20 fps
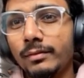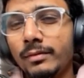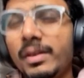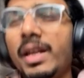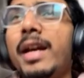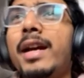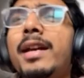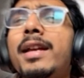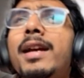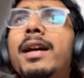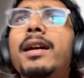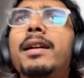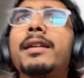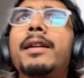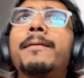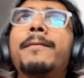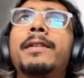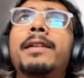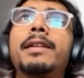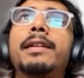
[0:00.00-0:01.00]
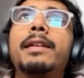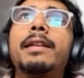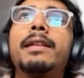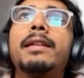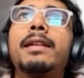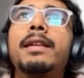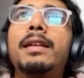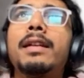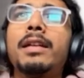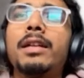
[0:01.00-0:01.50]
Yeah,
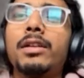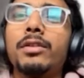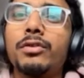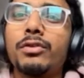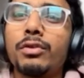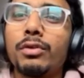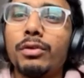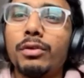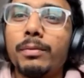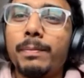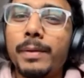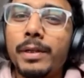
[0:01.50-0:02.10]
definitely. So